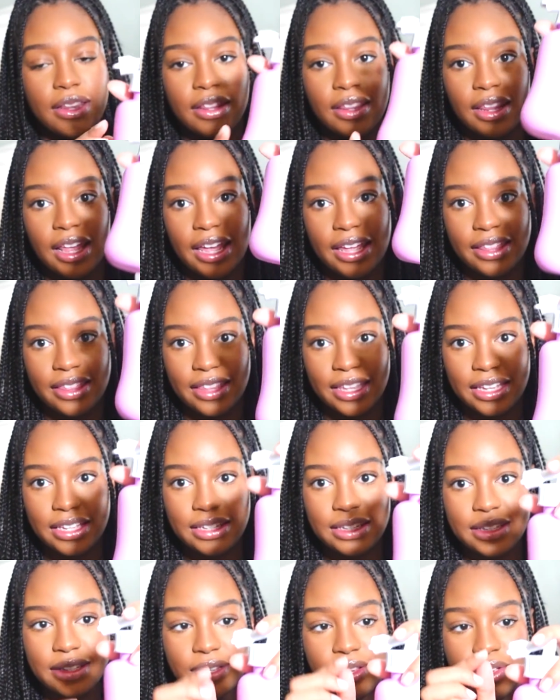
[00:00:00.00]
Like
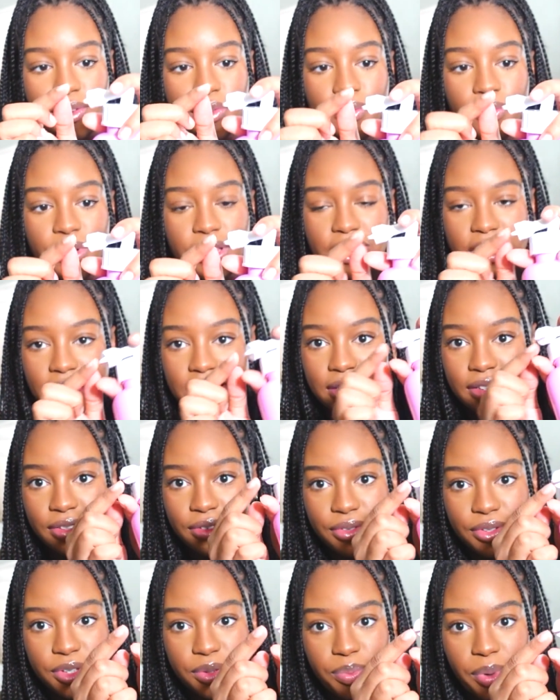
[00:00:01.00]
this, with this
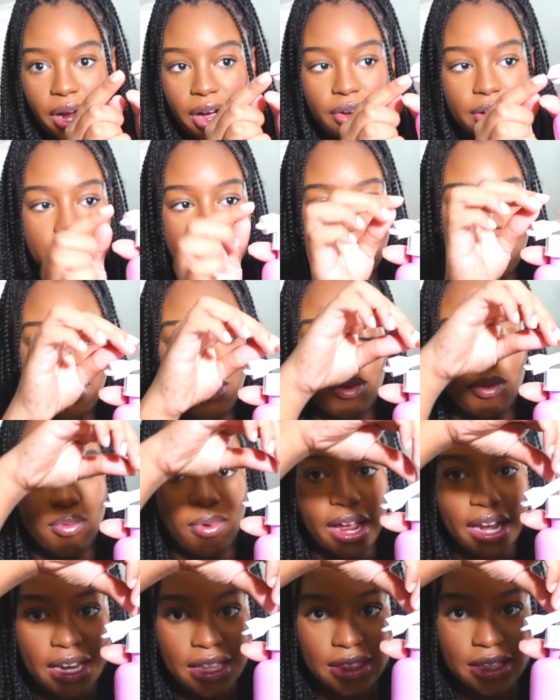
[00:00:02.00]
little sprout end
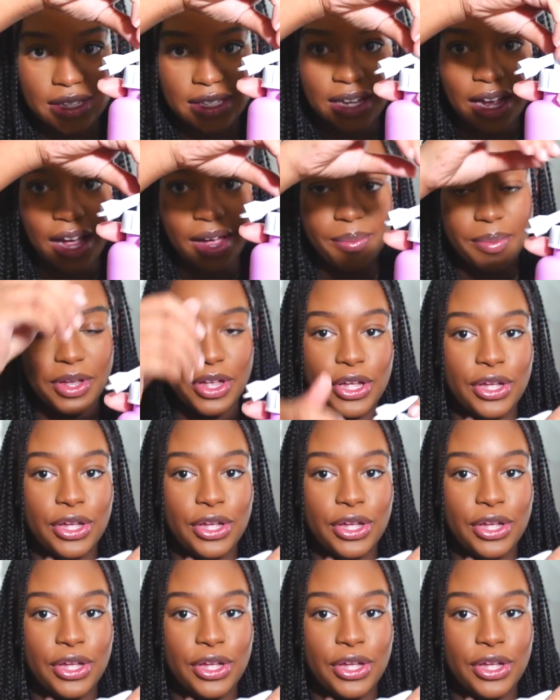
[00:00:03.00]
right at the top.